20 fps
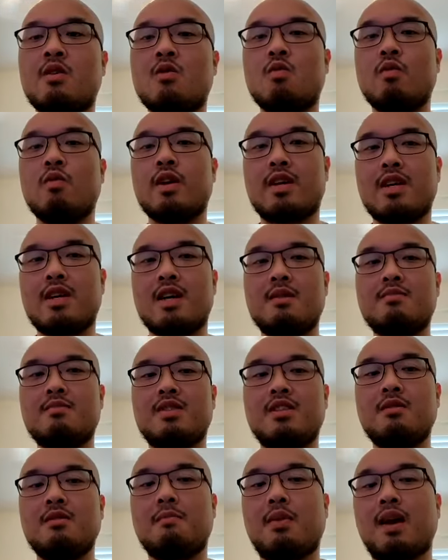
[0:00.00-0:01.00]
When it comes
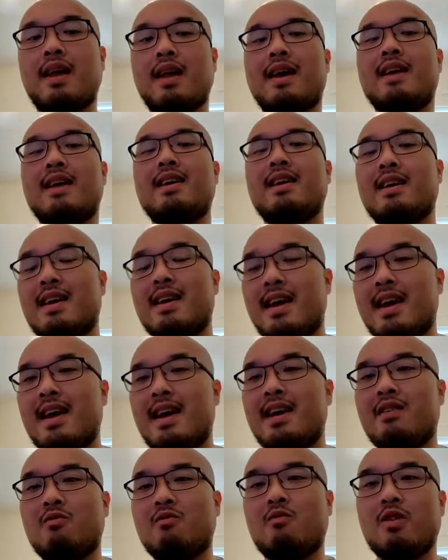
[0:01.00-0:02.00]
to planning
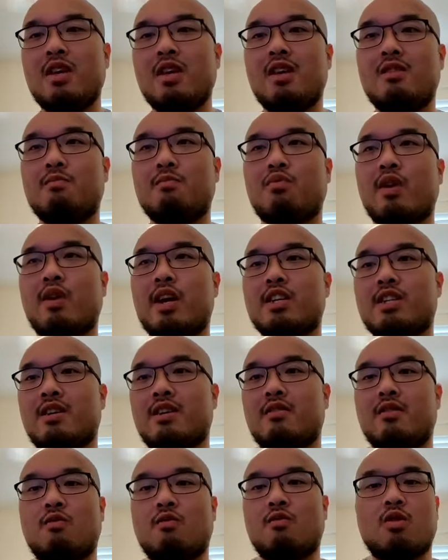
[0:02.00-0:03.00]
ahead, we branch
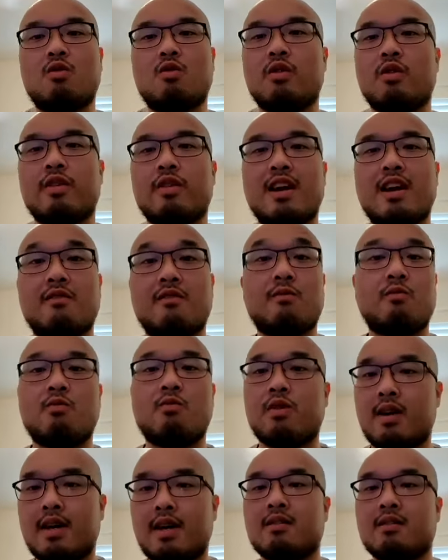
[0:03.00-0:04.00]
out and work with
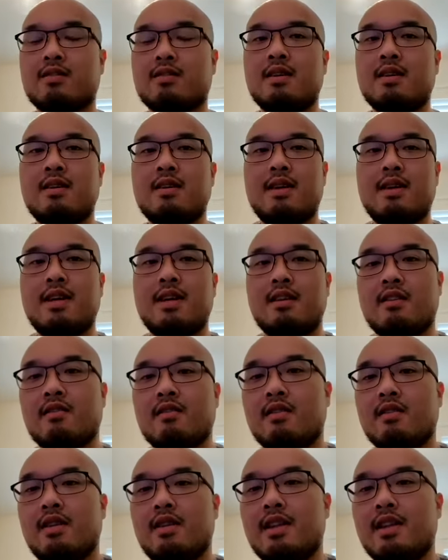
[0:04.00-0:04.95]
everyone else in the